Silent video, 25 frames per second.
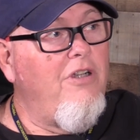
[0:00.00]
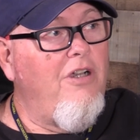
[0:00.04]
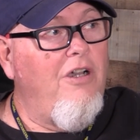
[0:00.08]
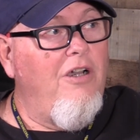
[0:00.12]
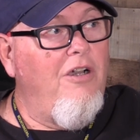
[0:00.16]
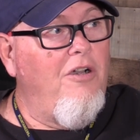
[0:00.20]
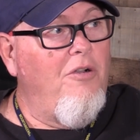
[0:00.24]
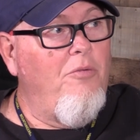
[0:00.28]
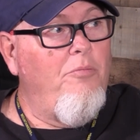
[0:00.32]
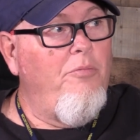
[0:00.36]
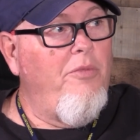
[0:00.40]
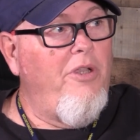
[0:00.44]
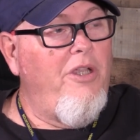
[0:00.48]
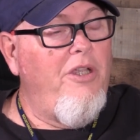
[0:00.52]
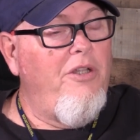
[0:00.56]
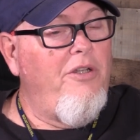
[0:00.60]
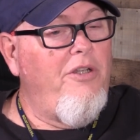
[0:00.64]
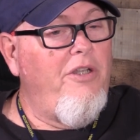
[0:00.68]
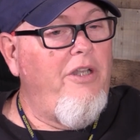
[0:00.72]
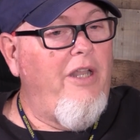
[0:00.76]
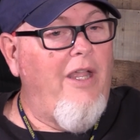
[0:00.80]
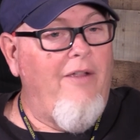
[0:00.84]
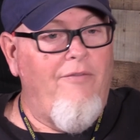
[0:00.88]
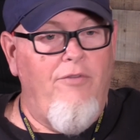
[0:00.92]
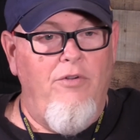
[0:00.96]

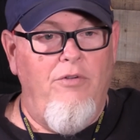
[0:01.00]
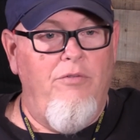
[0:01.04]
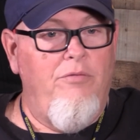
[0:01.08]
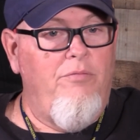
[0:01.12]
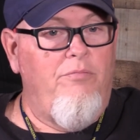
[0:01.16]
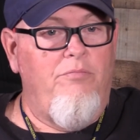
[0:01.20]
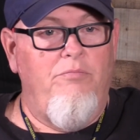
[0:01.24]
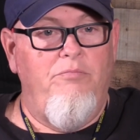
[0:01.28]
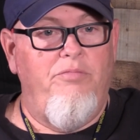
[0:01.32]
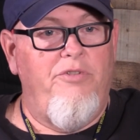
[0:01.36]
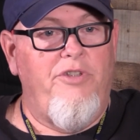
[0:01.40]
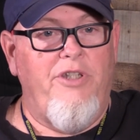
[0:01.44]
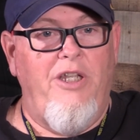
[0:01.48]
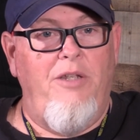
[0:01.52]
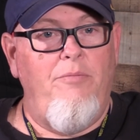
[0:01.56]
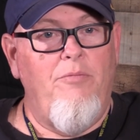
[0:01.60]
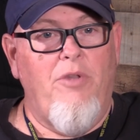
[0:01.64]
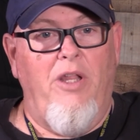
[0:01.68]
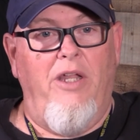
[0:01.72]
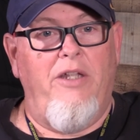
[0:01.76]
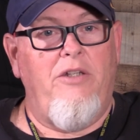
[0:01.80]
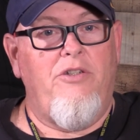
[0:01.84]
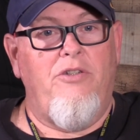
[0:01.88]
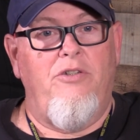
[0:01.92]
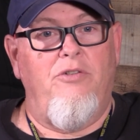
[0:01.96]
It never seemed
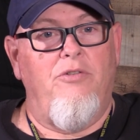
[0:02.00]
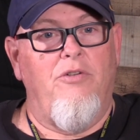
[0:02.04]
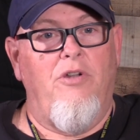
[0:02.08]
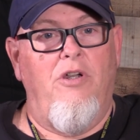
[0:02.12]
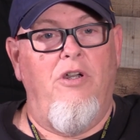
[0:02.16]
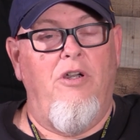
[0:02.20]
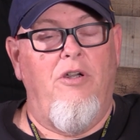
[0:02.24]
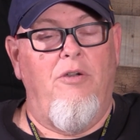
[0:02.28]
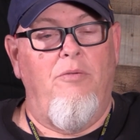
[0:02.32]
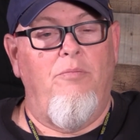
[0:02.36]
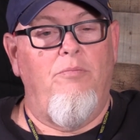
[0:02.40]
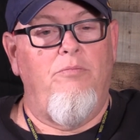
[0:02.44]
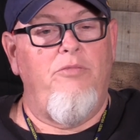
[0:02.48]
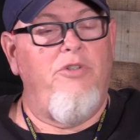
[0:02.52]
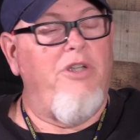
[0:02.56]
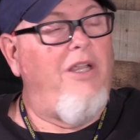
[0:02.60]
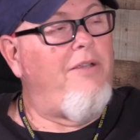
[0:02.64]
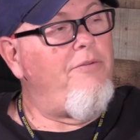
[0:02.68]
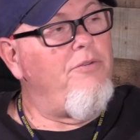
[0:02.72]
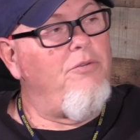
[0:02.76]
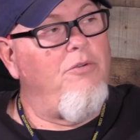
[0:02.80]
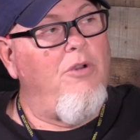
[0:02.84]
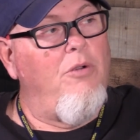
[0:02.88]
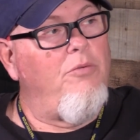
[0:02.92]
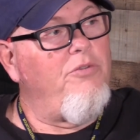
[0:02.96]
like
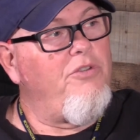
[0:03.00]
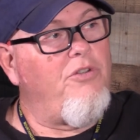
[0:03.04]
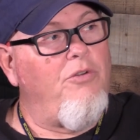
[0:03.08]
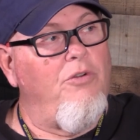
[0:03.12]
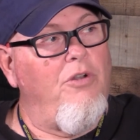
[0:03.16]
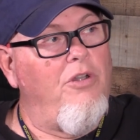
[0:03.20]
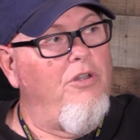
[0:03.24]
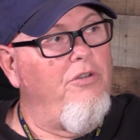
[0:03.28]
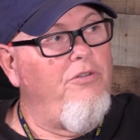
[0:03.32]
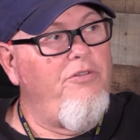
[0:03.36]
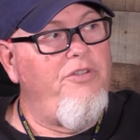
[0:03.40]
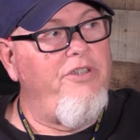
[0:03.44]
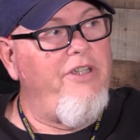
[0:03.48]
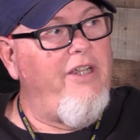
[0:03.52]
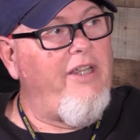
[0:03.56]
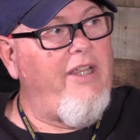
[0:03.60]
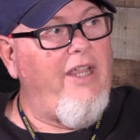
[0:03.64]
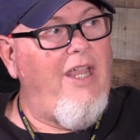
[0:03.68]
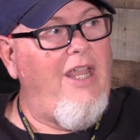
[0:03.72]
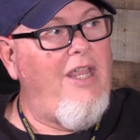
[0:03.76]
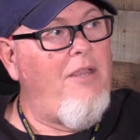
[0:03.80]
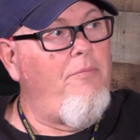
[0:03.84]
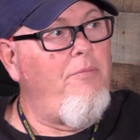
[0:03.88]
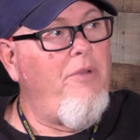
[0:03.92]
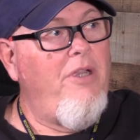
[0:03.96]
James Monroe was going to lose that
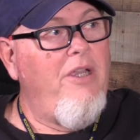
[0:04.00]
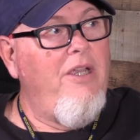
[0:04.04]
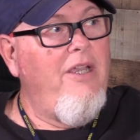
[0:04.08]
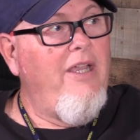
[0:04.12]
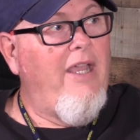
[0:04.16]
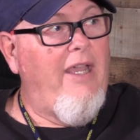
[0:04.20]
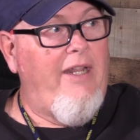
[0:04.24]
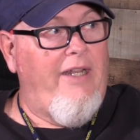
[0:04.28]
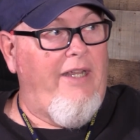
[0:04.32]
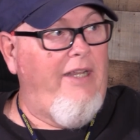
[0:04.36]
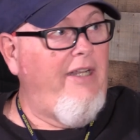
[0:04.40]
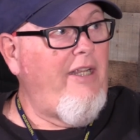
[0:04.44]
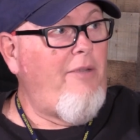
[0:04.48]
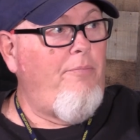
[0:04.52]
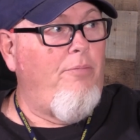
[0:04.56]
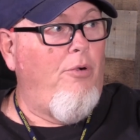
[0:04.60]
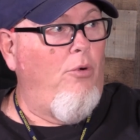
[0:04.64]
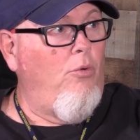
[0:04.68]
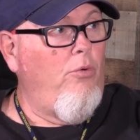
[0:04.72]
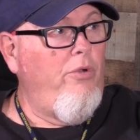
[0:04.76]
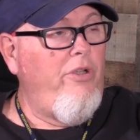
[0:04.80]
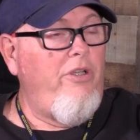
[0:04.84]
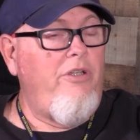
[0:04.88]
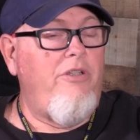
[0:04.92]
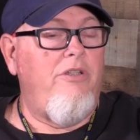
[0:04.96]
game at any
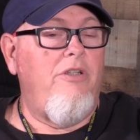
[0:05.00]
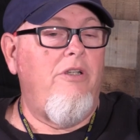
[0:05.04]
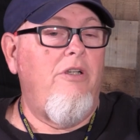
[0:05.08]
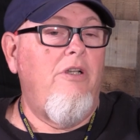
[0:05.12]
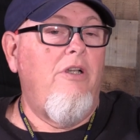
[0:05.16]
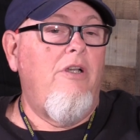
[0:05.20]
point.